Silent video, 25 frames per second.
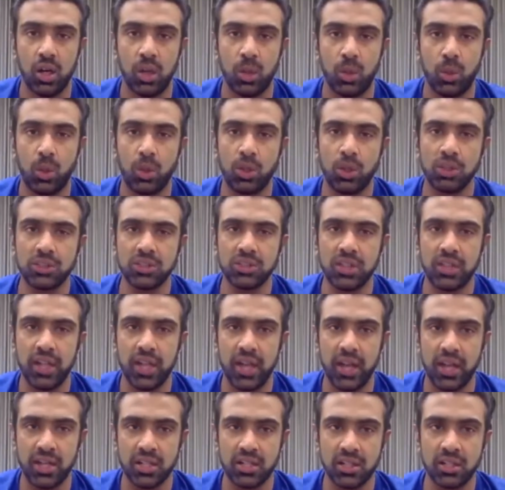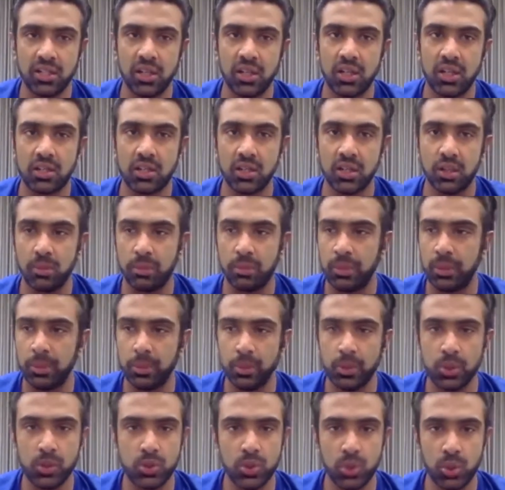What is the direction that
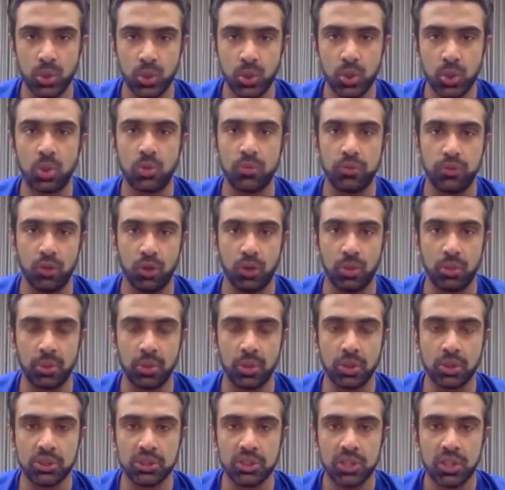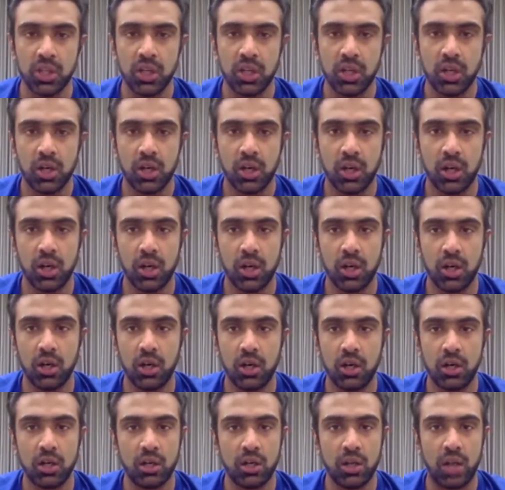people should look for? Because
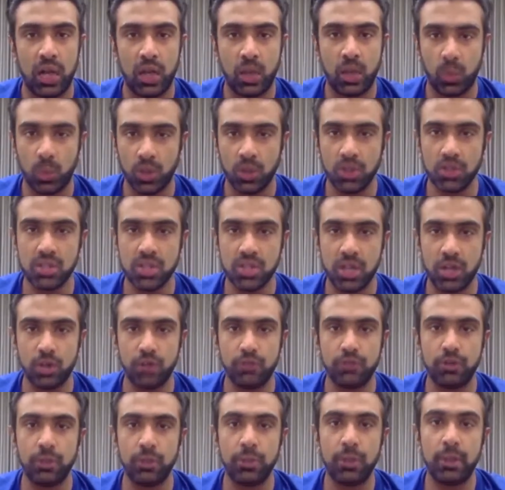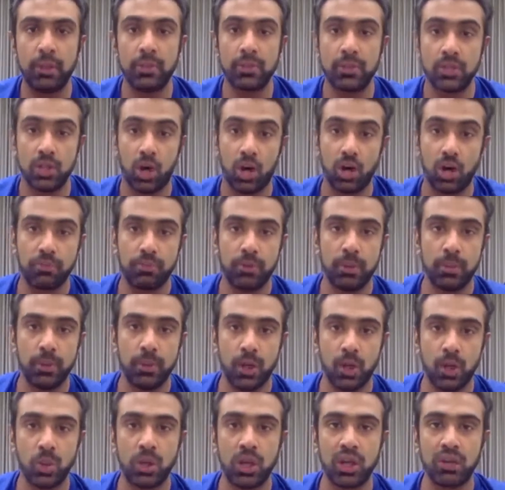at one side of it, a lot of
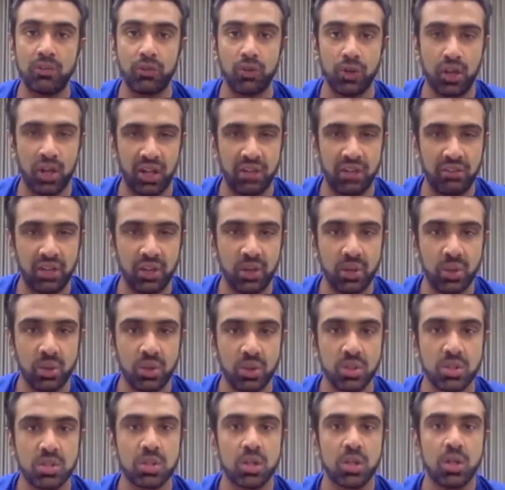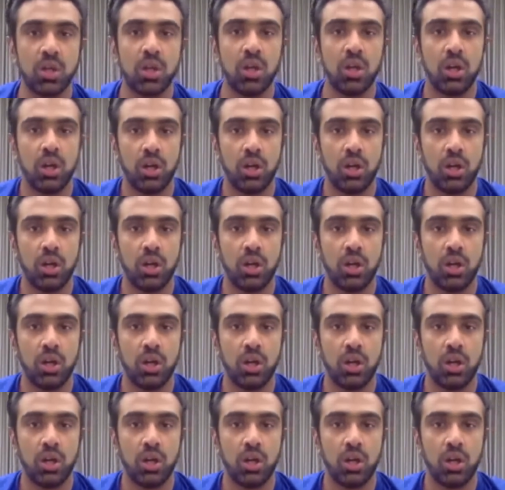people are looking for livelihoods.